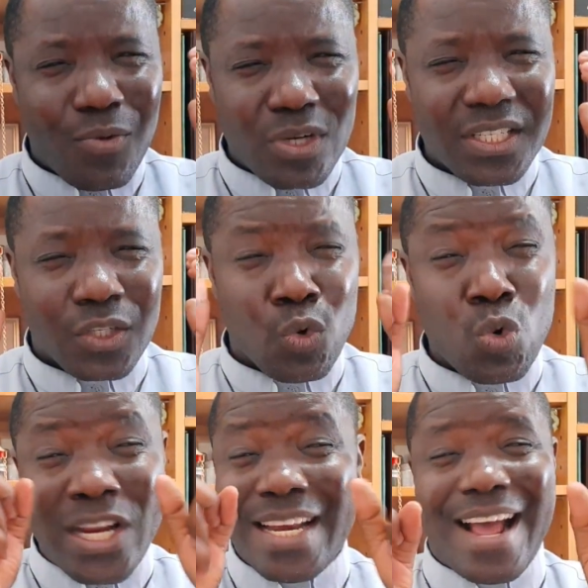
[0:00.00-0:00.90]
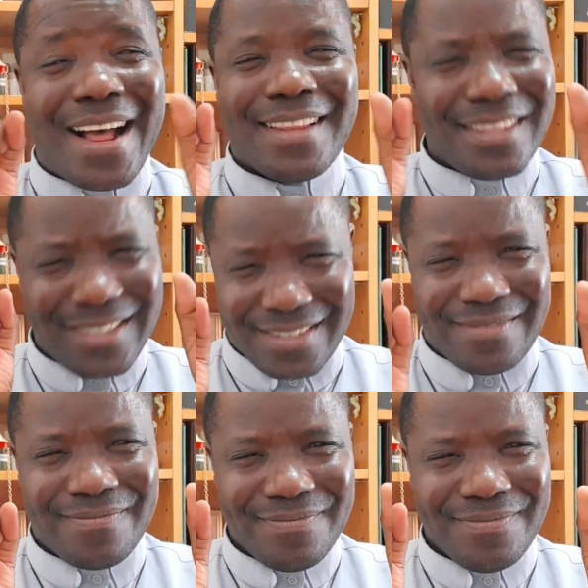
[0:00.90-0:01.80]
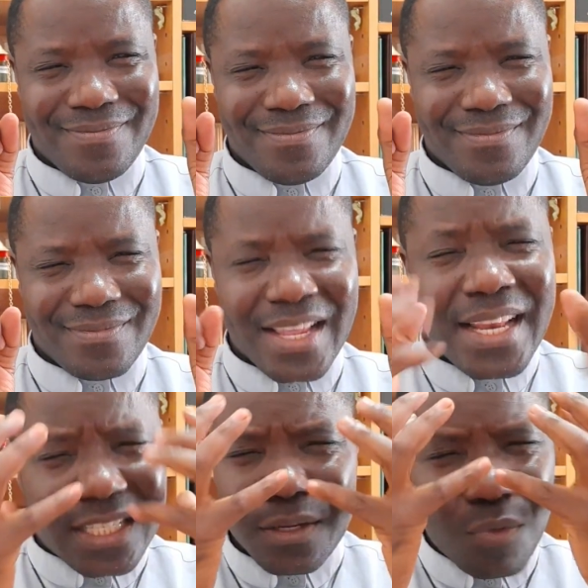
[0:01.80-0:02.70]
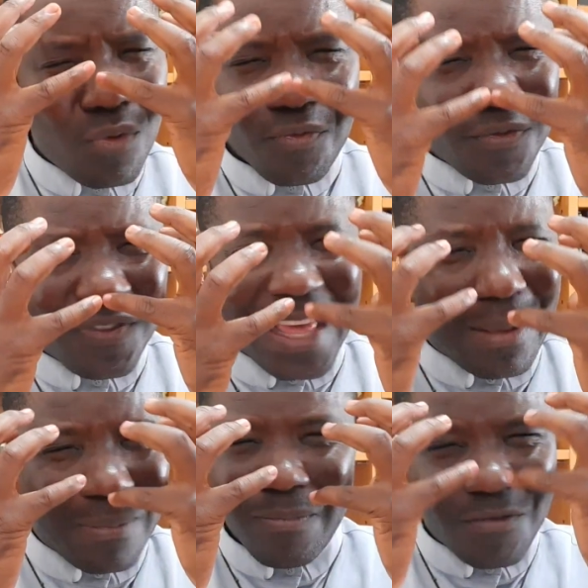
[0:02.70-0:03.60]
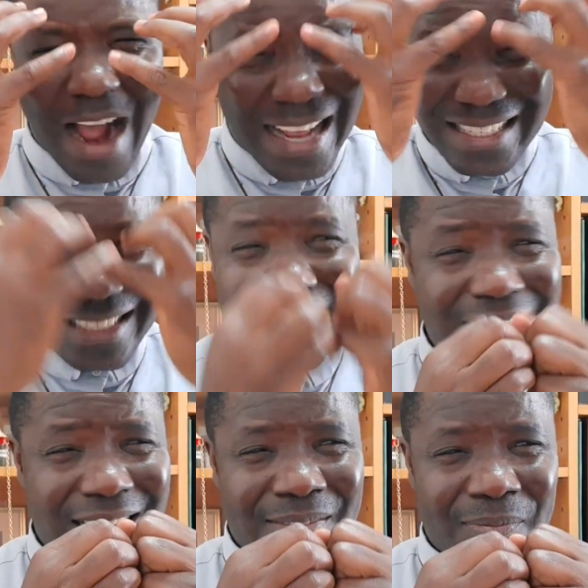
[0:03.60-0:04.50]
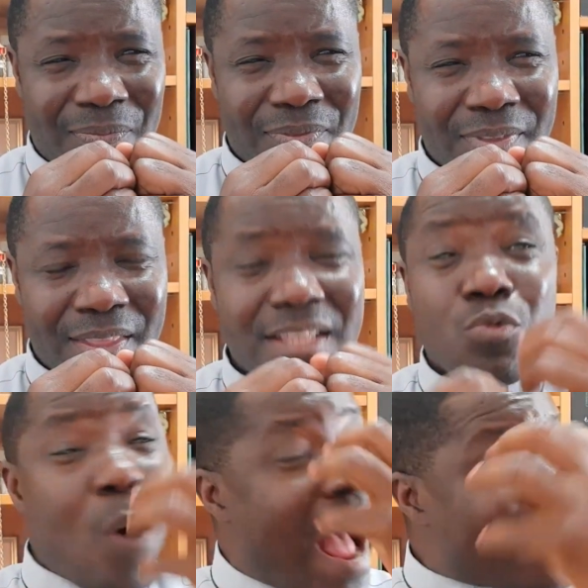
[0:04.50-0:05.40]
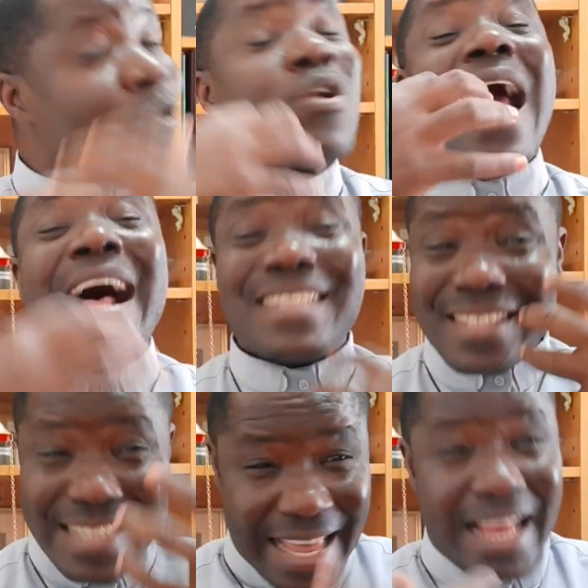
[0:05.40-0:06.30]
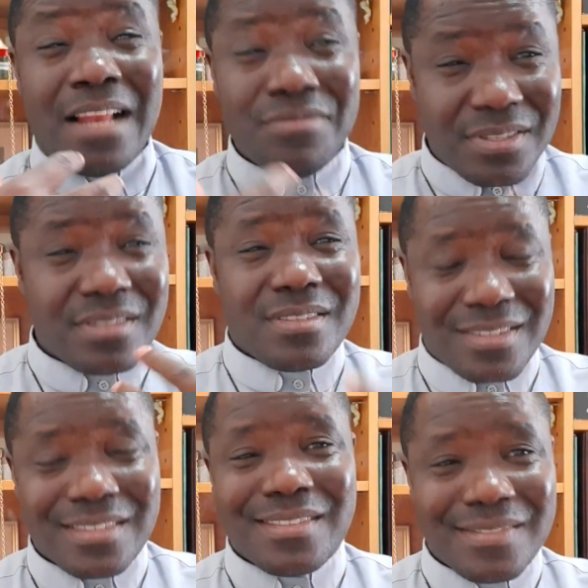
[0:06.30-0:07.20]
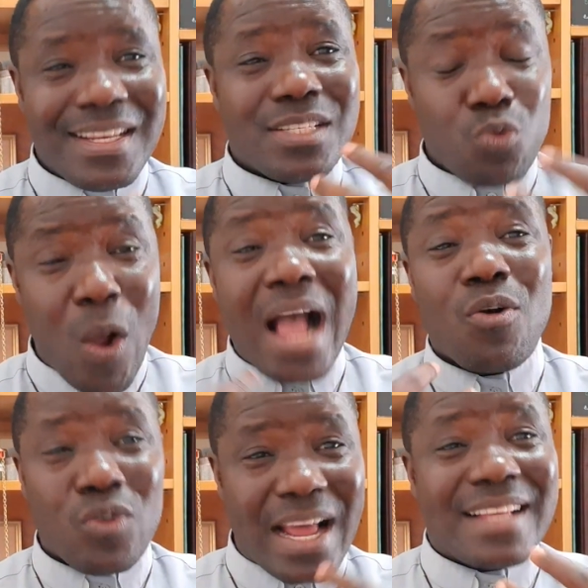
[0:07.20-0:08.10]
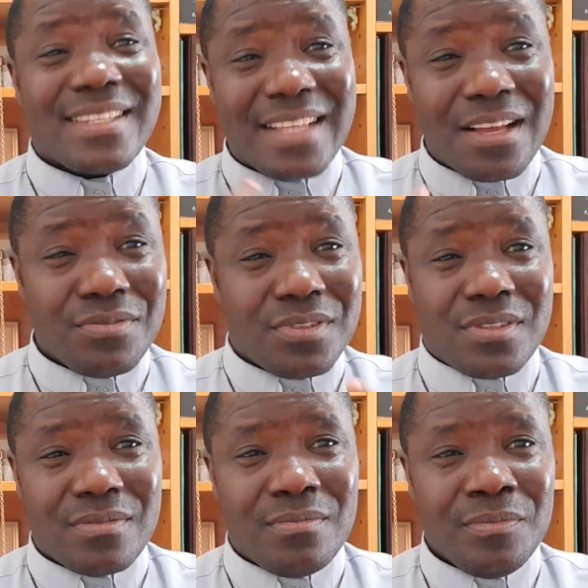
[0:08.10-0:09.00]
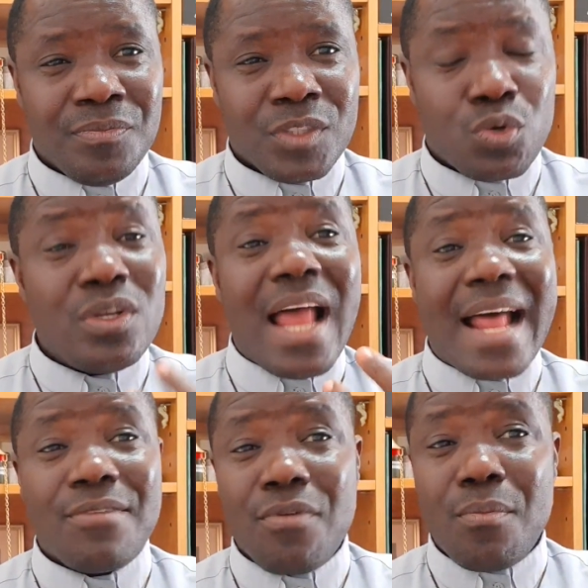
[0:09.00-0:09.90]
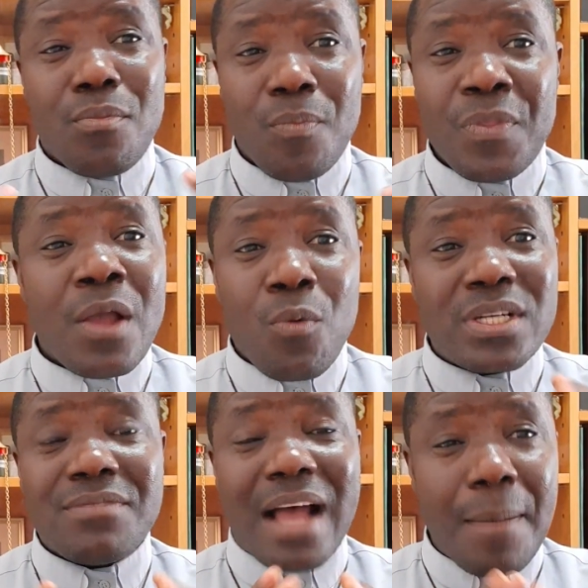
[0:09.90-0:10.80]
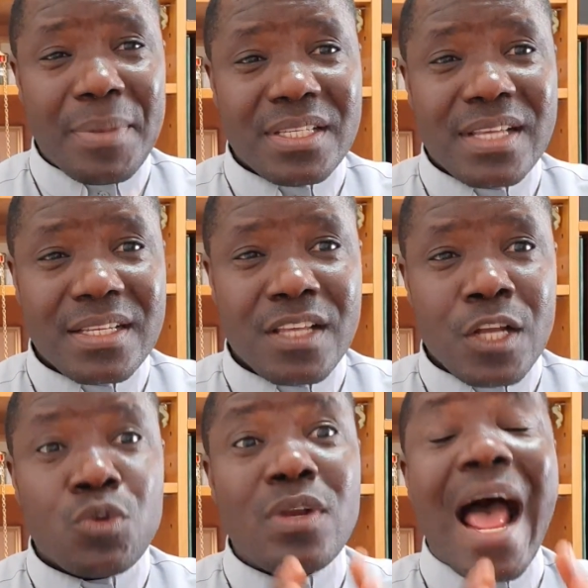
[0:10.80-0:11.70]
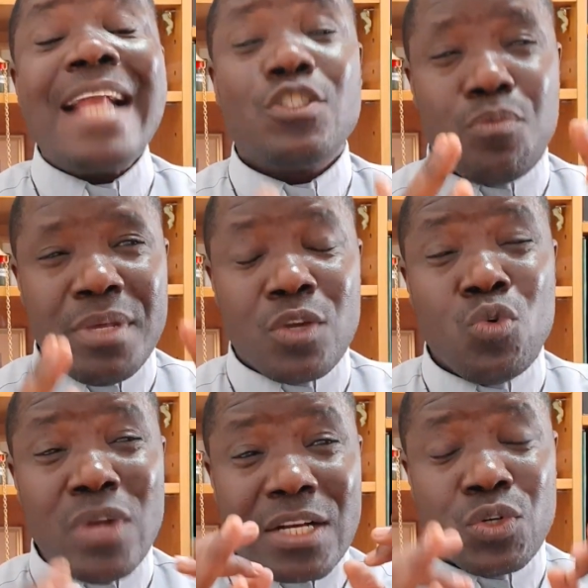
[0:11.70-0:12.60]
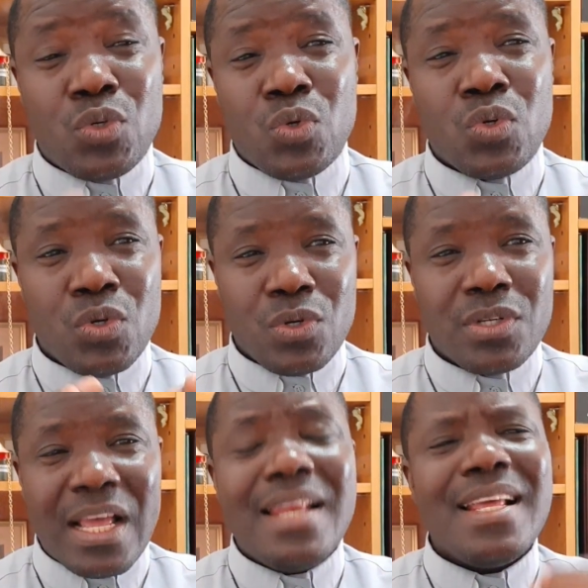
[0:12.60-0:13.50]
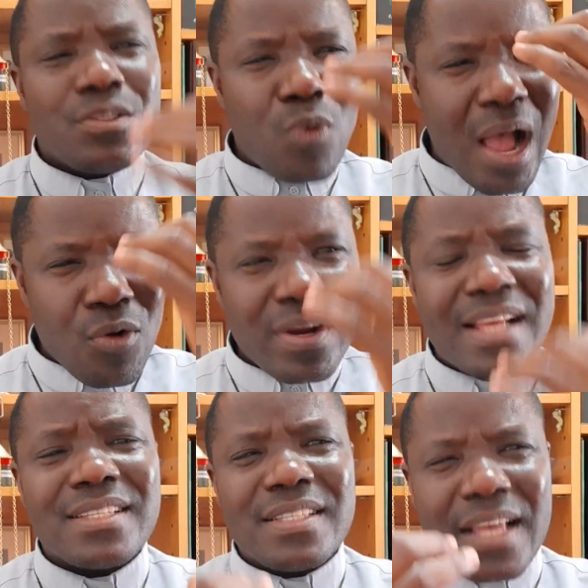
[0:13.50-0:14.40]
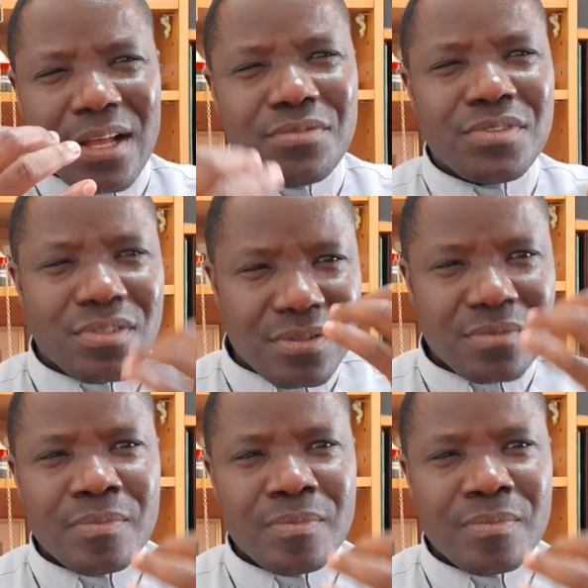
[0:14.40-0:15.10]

what is good in others. Let's remove them first. Let's work on ourselves. Let's work on ourselves to learn from whatever happens to us, to learn to be good and to do good. Let's work on ourselves